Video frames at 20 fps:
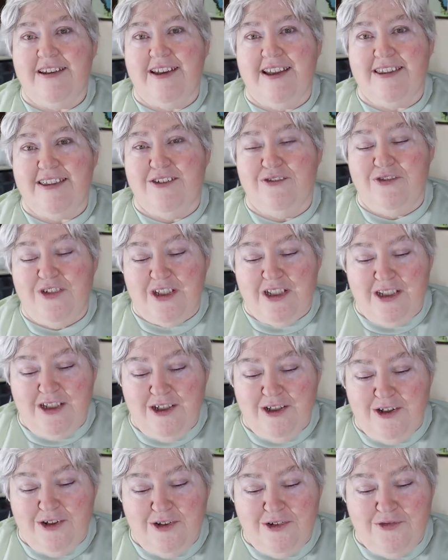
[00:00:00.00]
at the
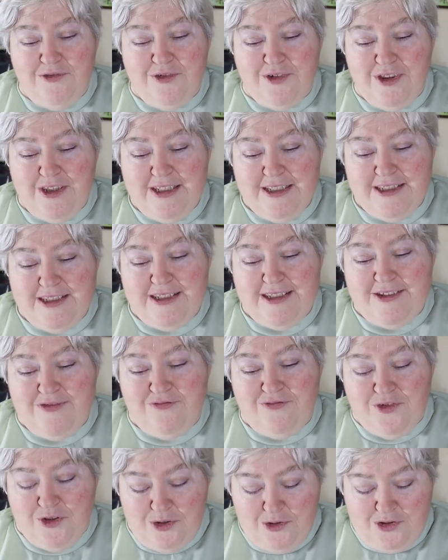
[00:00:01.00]
video for this
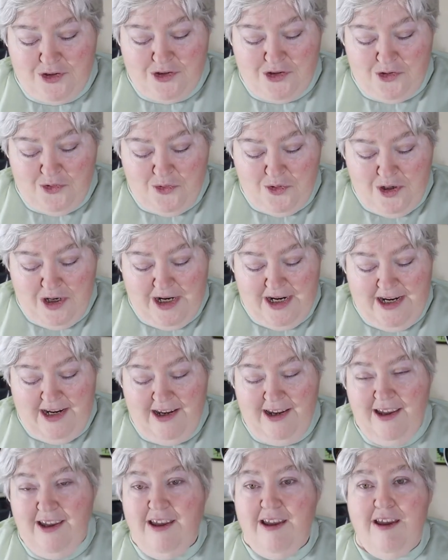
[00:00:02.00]
first story
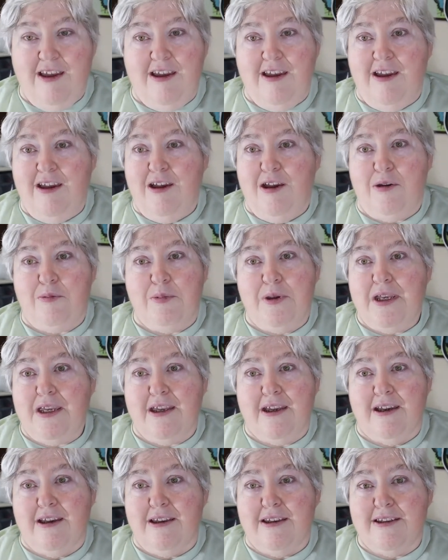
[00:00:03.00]

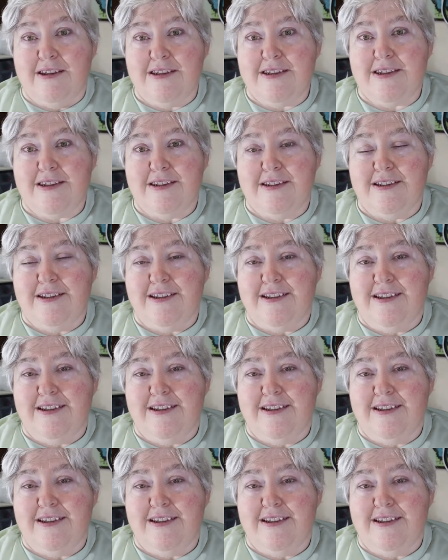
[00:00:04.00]
because